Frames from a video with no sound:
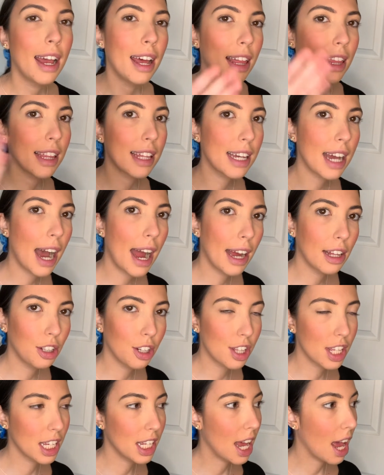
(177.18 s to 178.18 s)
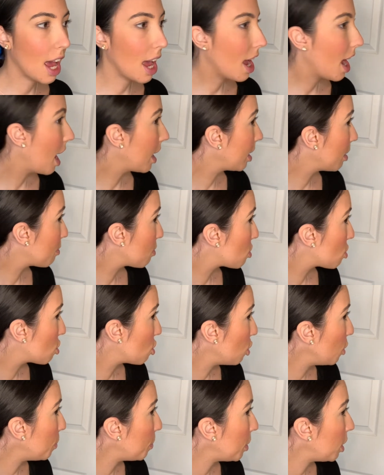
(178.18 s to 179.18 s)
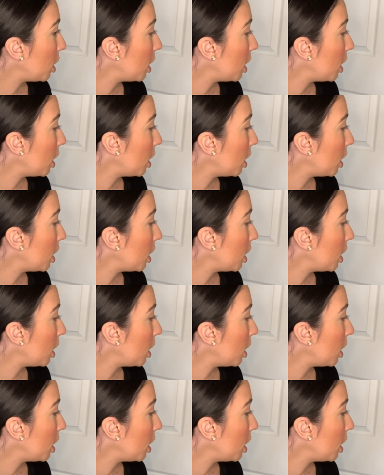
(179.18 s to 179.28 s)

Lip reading: the eye look today. I am super